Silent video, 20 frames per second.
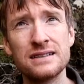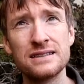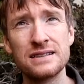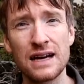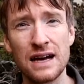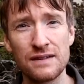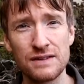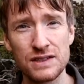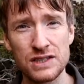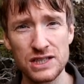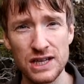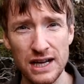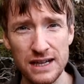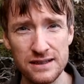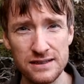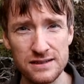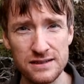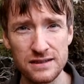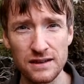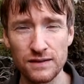to have a
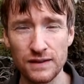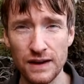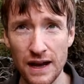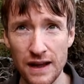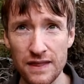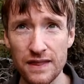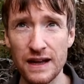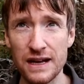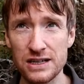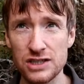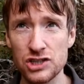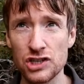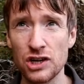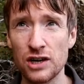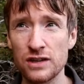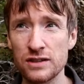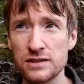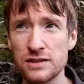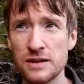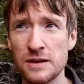chance of getting that
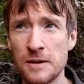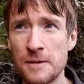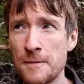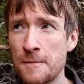shot.